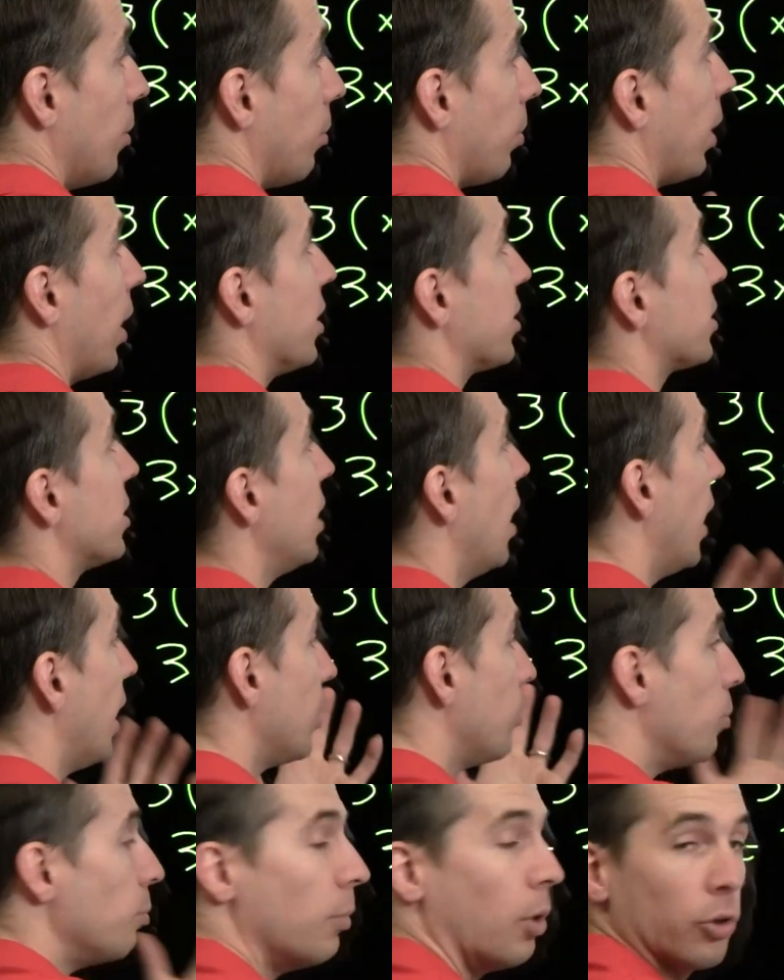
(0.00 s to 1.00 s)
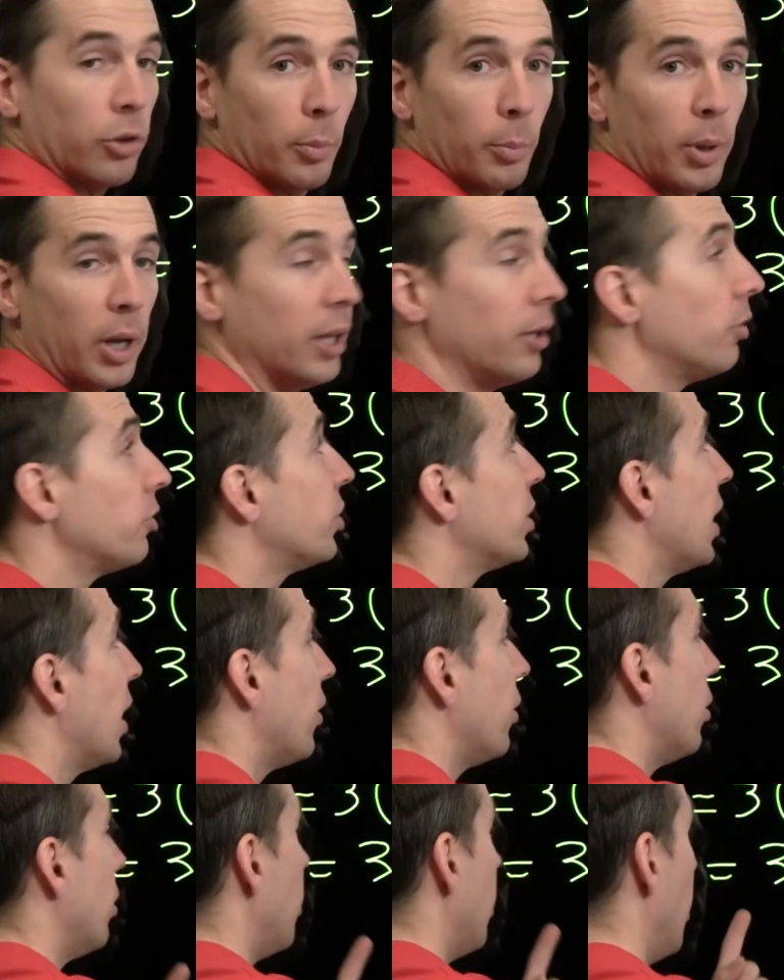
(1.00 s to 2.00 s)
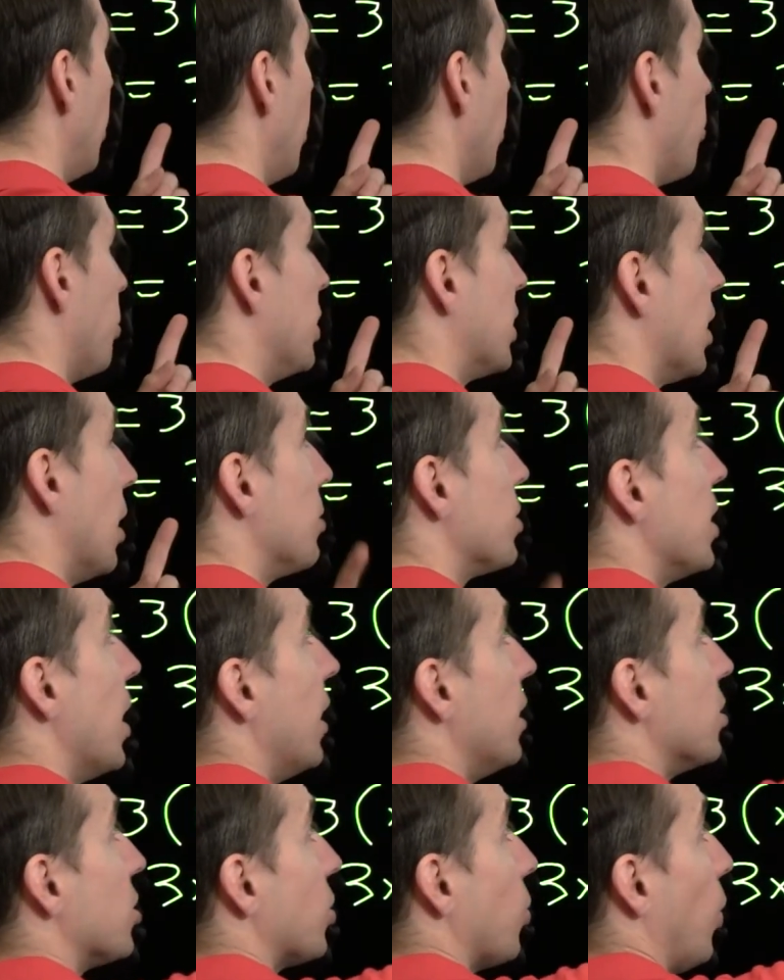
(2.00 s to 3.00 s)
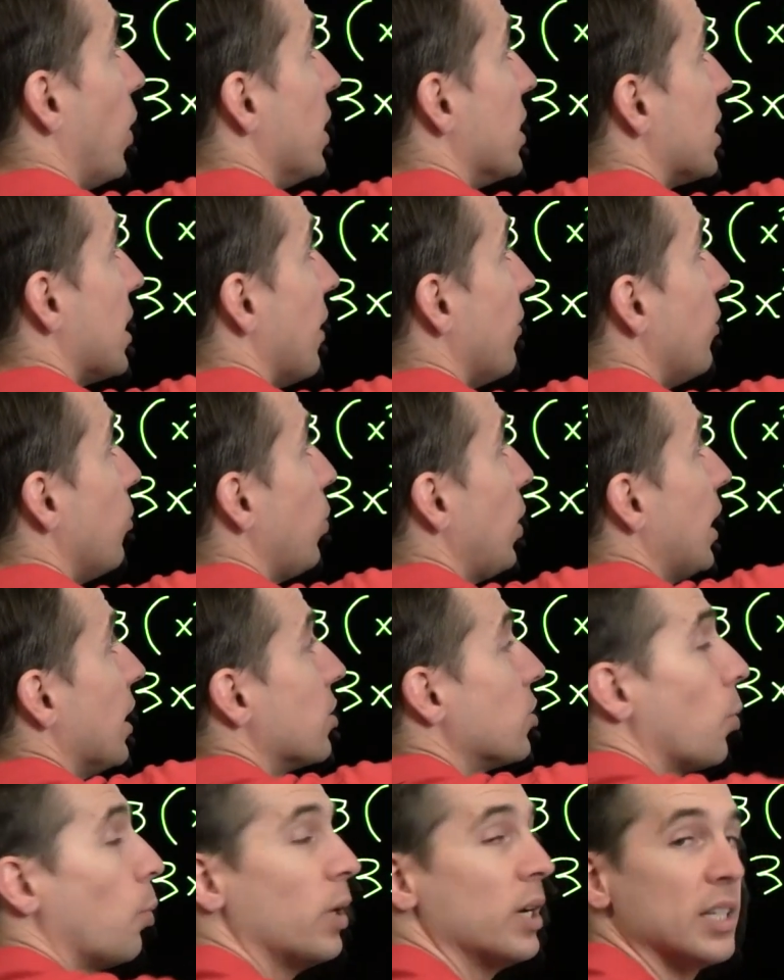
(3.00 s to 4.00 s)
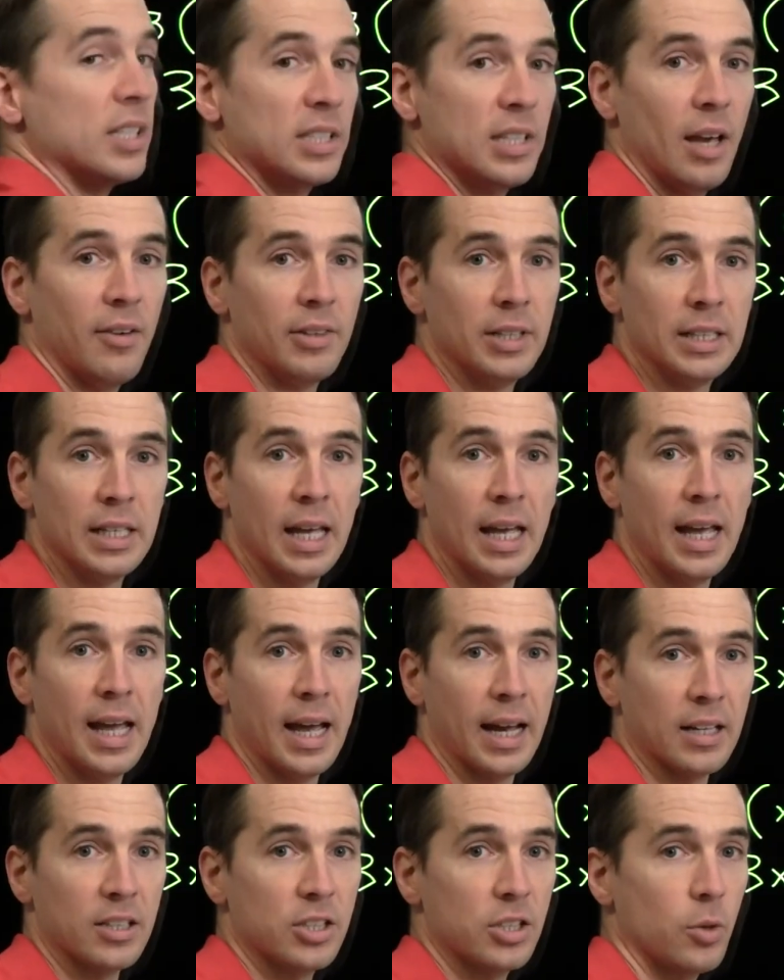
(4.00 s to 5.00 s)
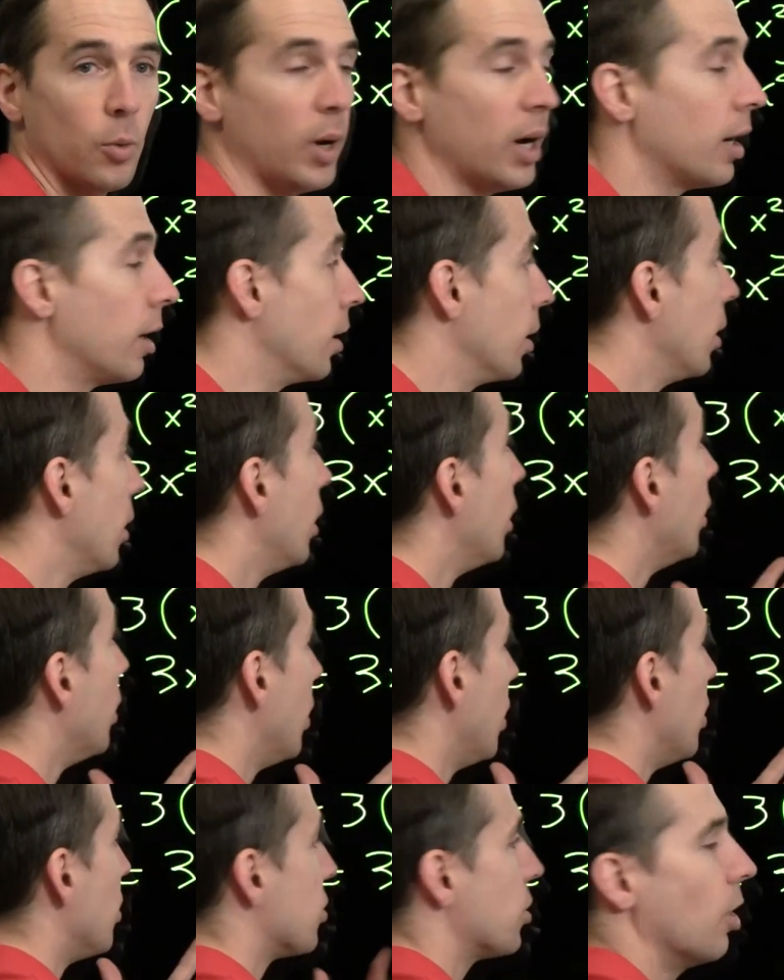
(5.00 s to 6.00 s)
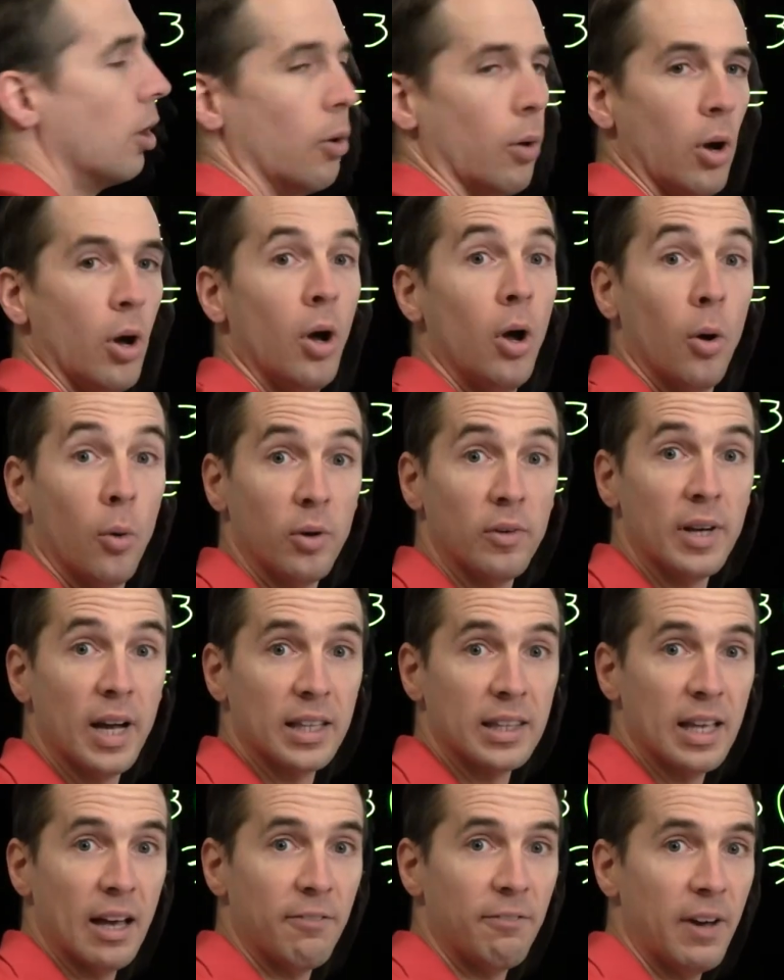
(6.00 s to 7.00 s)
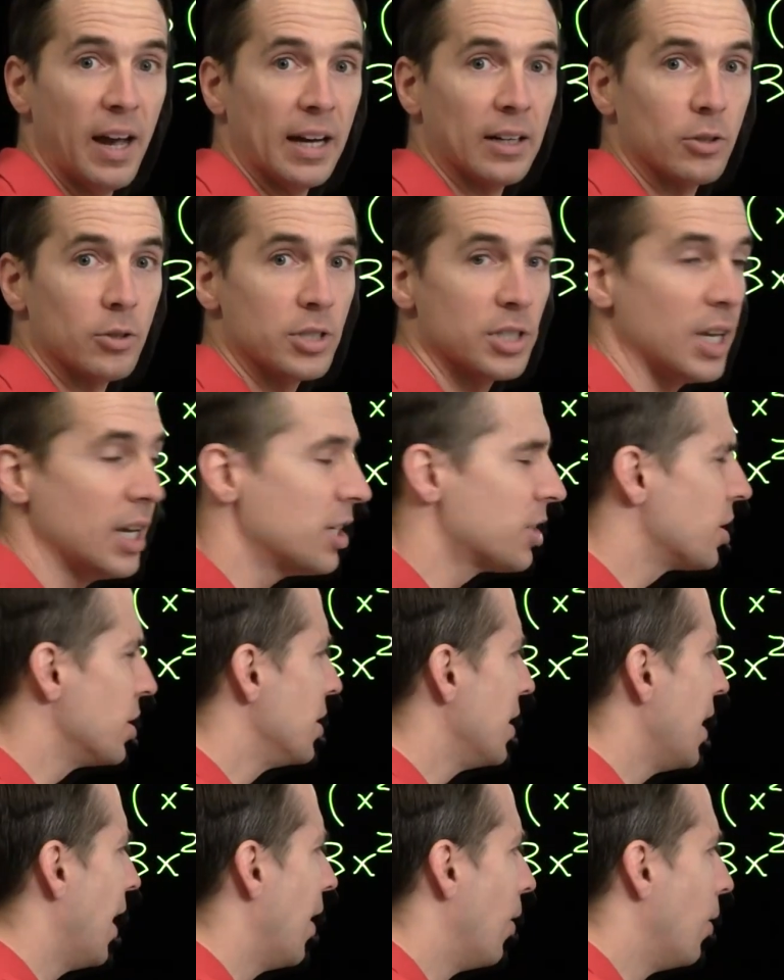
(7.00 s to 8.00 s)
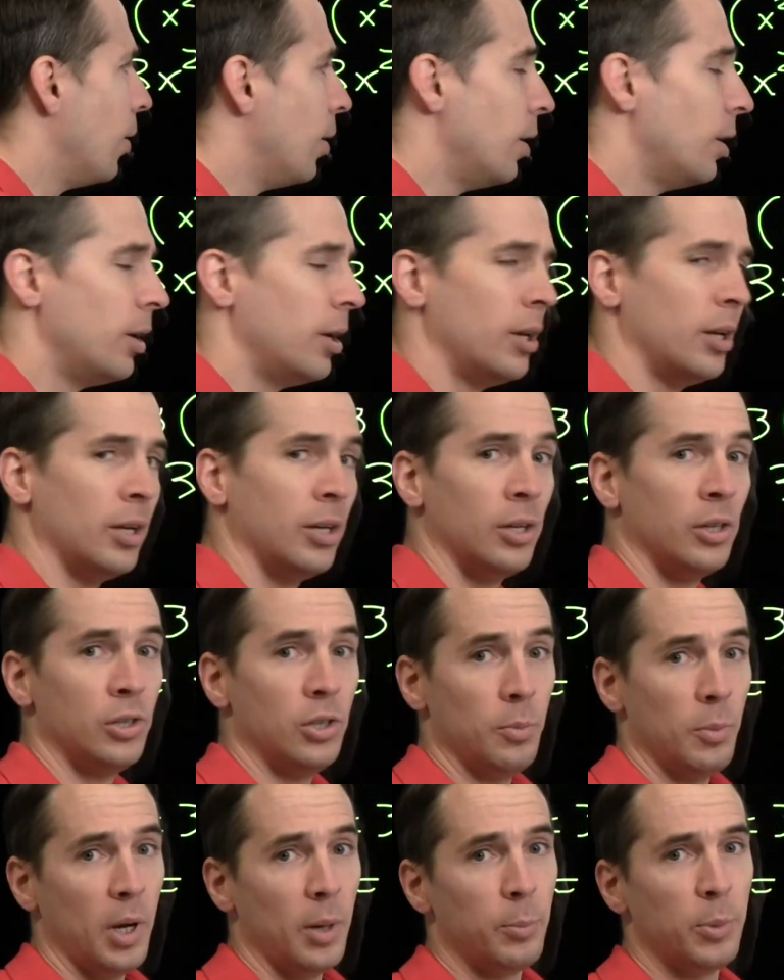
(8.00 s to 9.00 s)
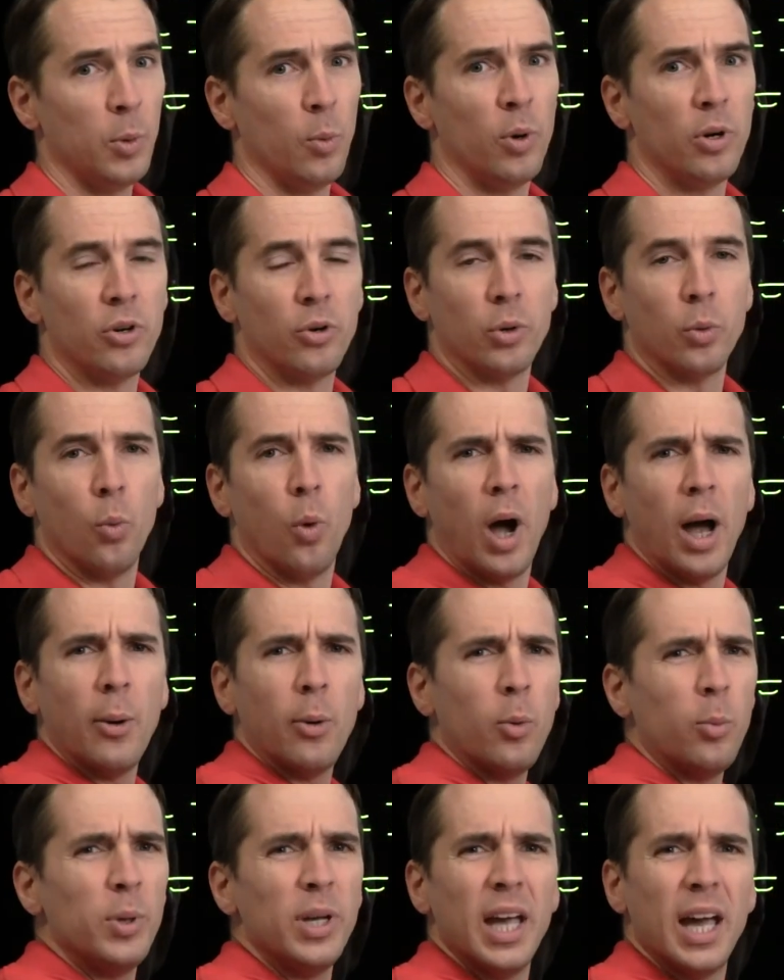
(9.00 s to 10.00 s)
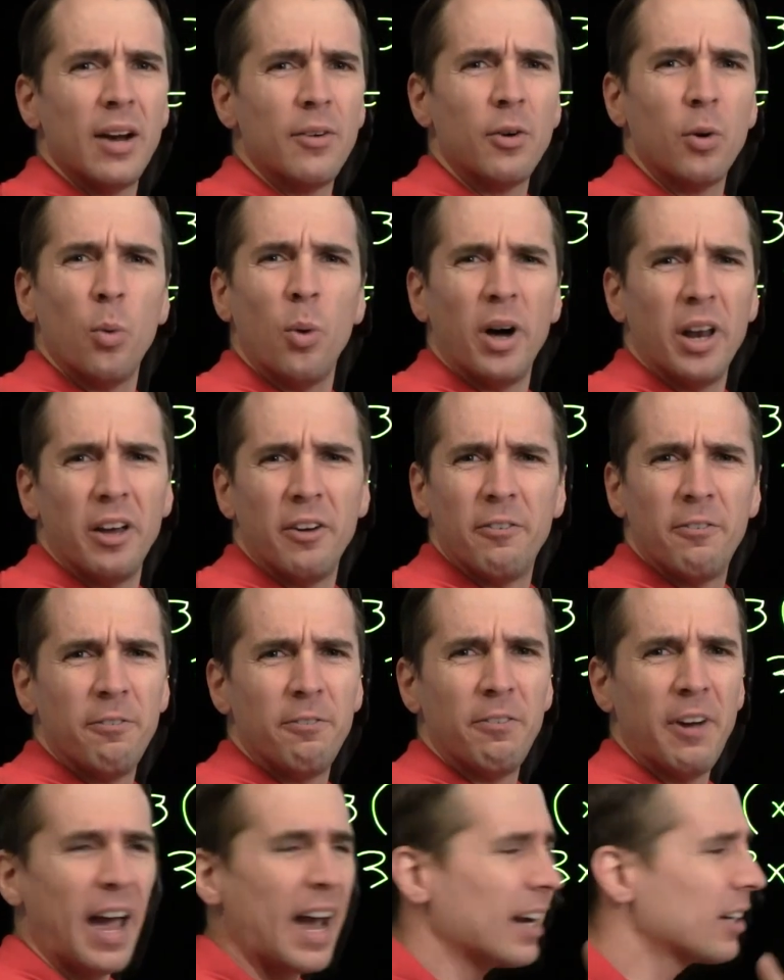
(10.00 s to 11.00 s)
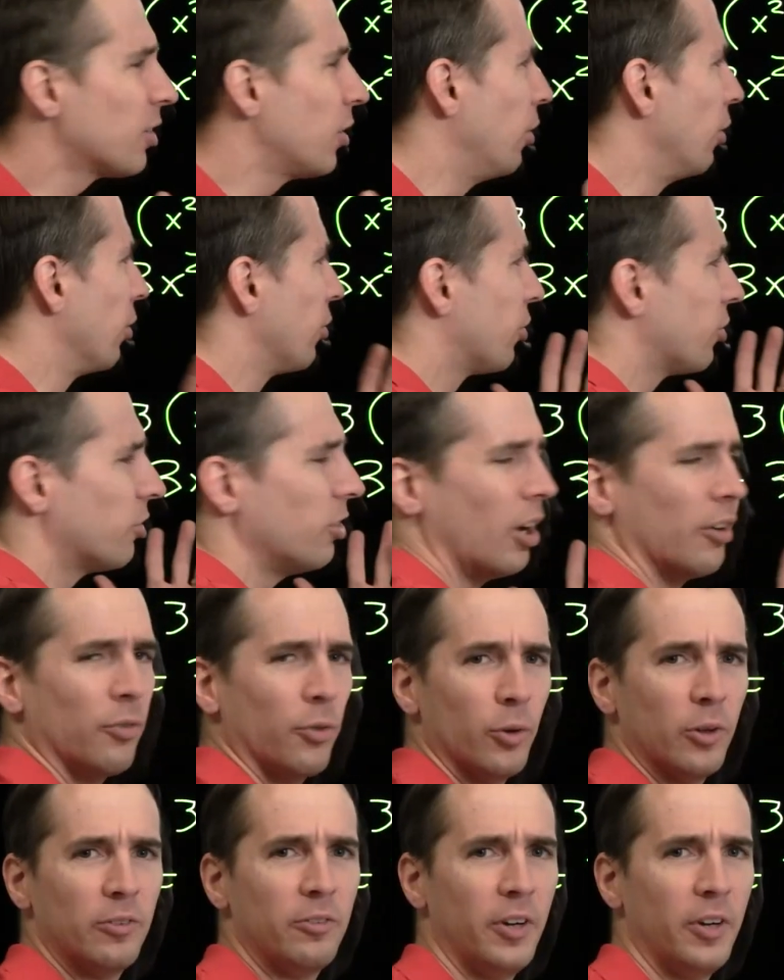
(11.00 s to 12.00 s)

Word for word: plus nine, multiply those together, three times nine is twenty-seven, we get twenty-seven x squared. So we've got that factorization now. You might be wondering, why would we ever want to factor stuff with